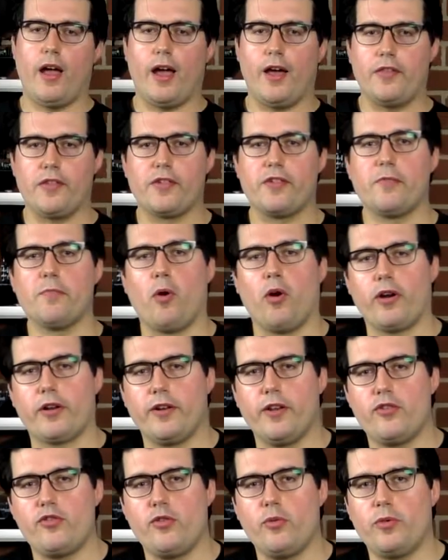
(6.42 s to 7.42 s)
Uh, this is Mark
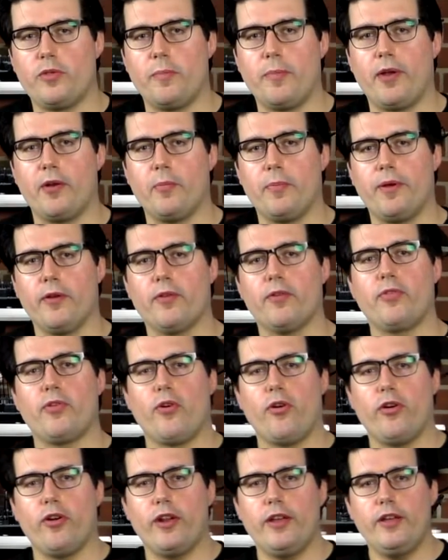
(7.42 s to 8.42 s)
Minshew with the Better Beer
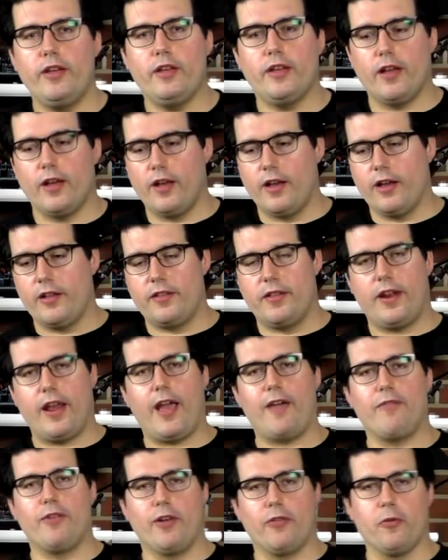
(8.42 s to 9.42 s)
Authority. Uh, today I
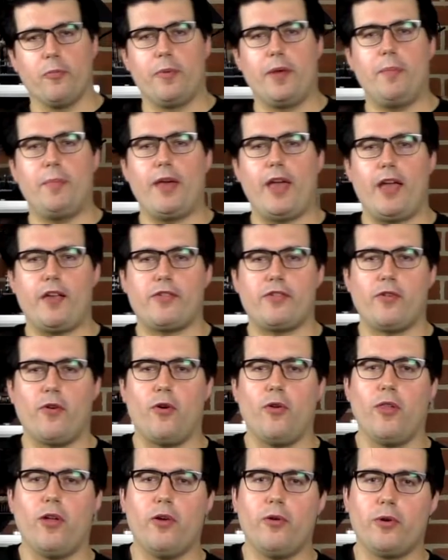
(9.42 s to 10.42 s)
have another BBA
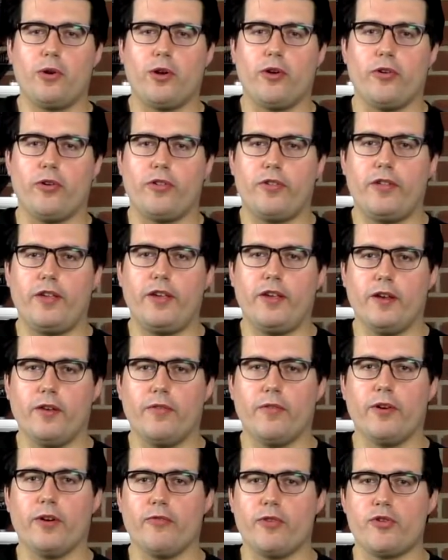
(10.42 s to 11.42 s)
solo, courtesy
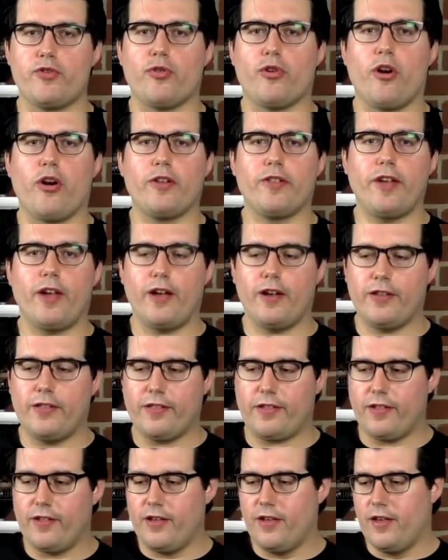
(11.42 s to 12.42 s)
of uh, Richard
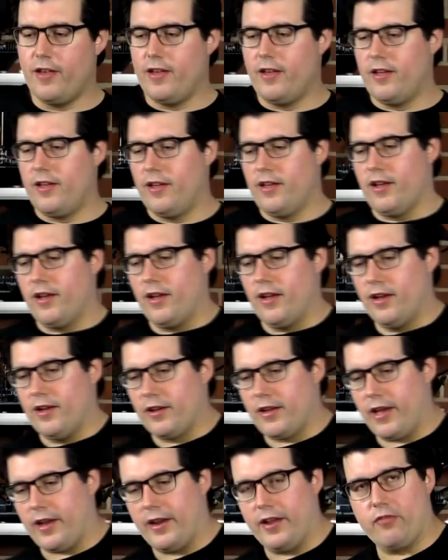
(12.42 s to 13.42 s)
Hartog's. Uh, I've
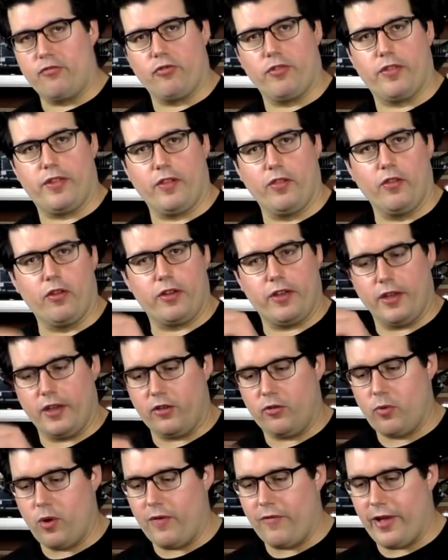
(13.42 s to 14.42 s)
got an interesting looking
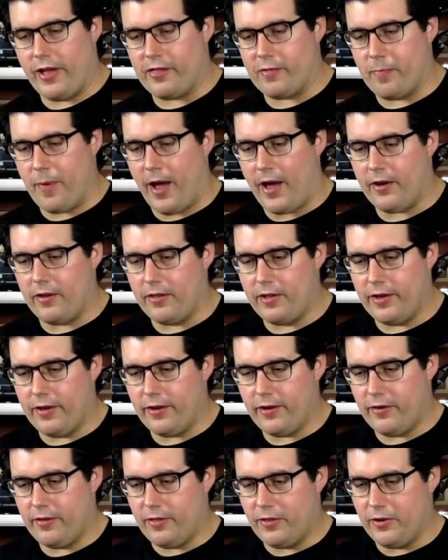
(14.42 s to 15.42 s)
12 ounce bottle
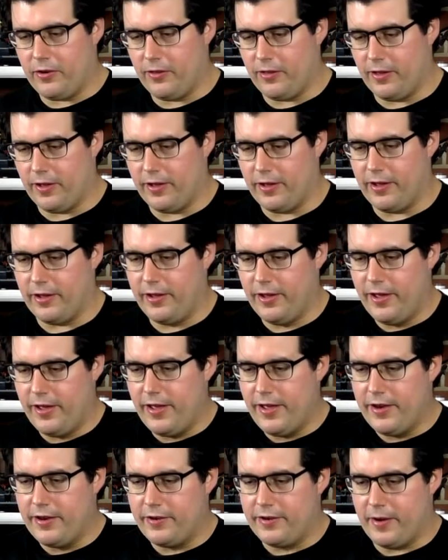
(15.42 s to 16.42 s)
here, little uh,
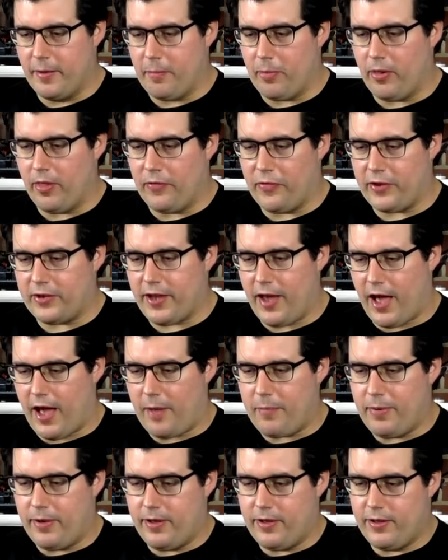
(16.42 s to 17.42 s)
dimple at the
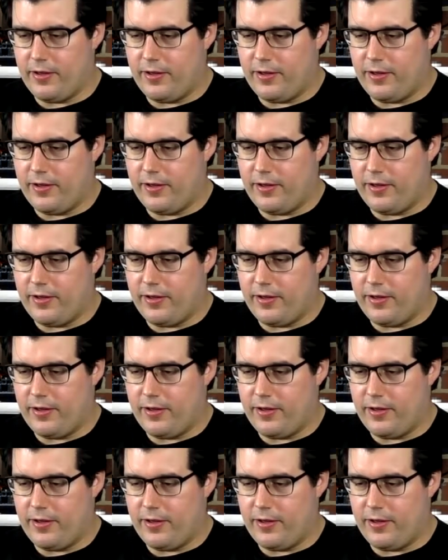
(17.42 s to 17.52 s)
top.